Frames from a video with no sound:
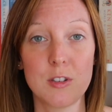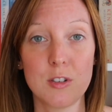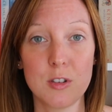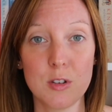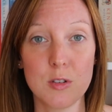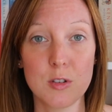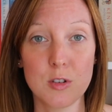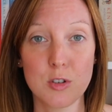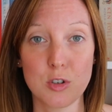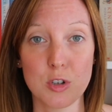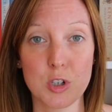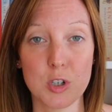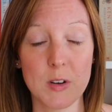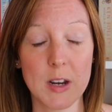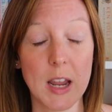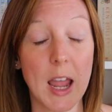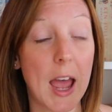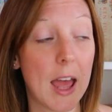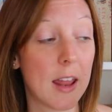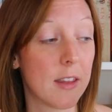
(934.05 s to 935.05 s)
to the
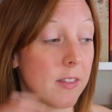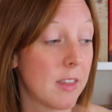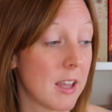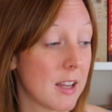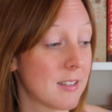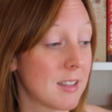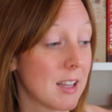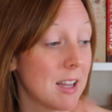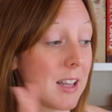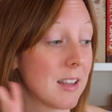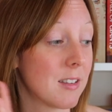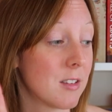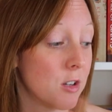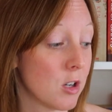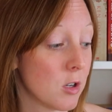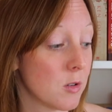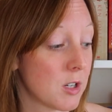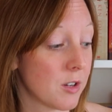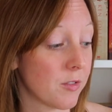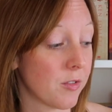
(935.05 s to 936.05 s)
story, and this is
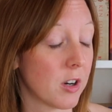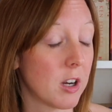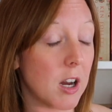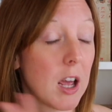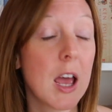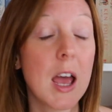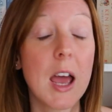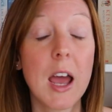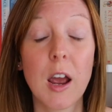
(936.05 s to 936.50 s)
no different.